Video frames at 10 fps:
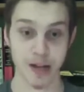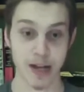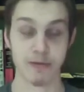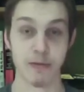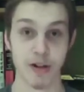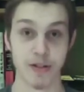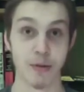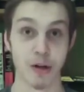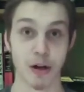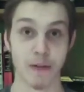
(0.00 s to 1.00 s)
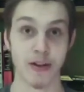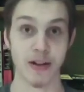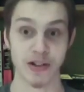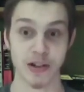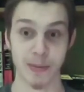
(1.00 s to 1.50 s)
That's what watching pornography
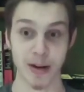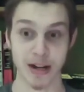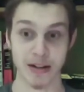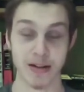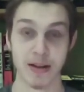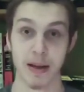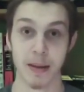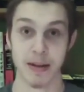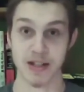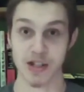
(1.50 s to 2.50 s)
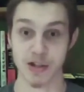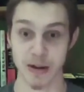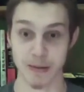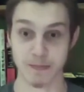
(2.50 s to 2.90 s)
does to your brain. It messes you up.